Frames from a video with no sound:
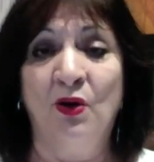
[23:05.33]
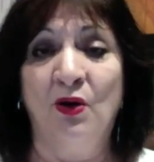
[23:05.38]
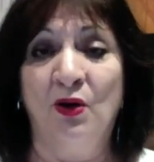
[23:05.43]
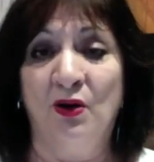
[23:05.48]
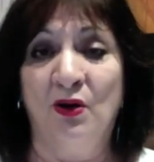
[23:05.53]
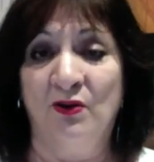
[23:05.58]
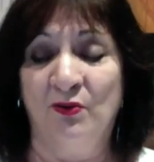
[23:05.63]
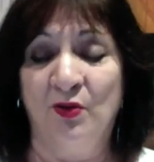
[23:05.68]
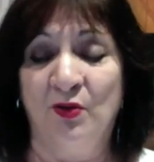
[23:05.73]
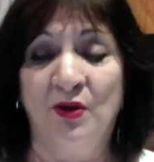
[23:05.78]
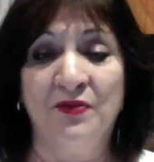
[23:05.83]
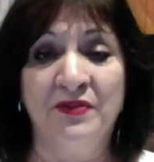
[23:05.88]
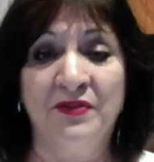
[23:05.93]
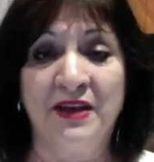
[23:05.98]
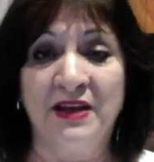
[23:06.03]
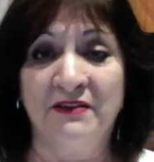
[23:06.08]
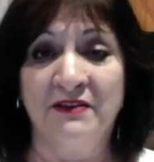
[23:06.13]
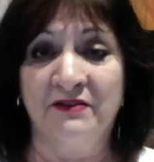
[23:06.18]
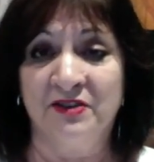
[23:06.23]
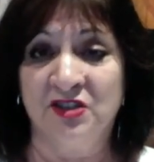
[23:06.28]
of what
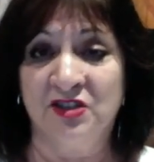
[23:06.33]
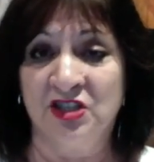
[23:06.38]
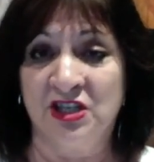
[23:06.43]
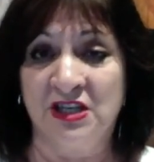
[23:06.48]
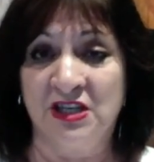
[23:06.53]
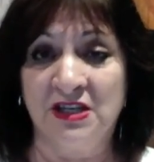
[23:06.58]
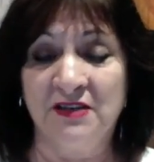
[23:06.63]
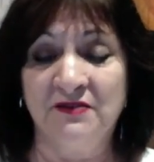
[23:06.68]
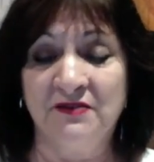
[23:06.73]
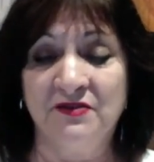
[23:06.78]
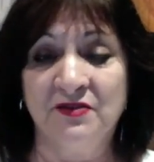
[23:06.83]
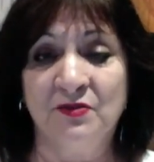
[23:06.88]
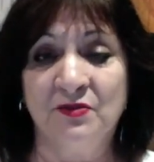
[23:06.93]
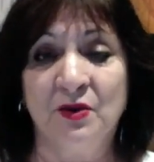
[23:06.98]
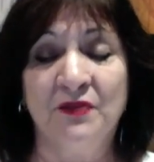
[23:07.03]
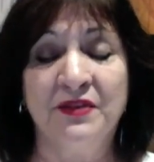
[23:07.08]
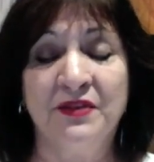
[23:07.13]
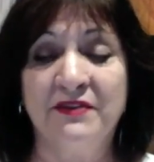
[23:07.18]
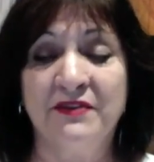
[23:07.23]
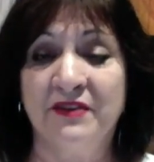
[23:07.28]
they've achieved,
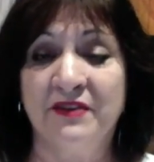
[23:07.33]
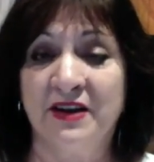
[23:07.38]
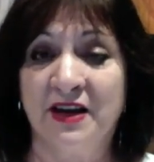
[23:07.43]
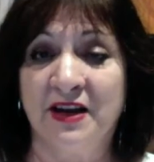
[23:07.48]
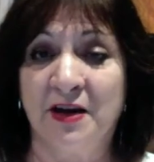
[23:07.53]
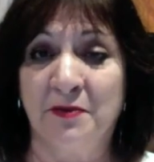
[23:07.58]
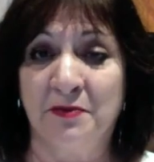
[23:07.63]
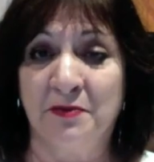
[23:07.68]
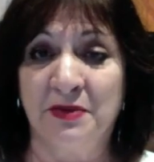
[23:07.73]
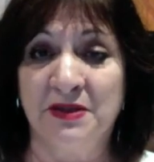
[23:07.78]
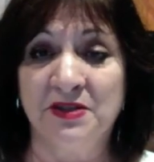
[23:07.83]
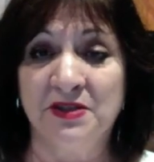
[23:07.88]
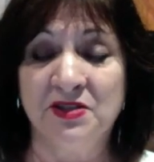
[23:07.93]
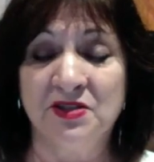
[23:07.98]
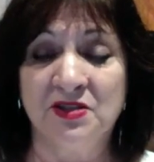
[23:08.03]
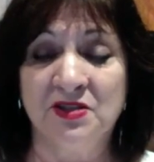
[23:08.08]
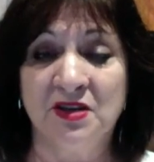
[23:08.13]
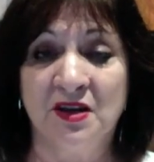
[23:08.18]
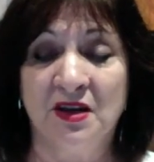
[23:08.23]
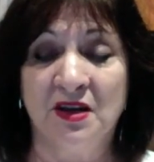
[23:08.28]
what they've accomplished,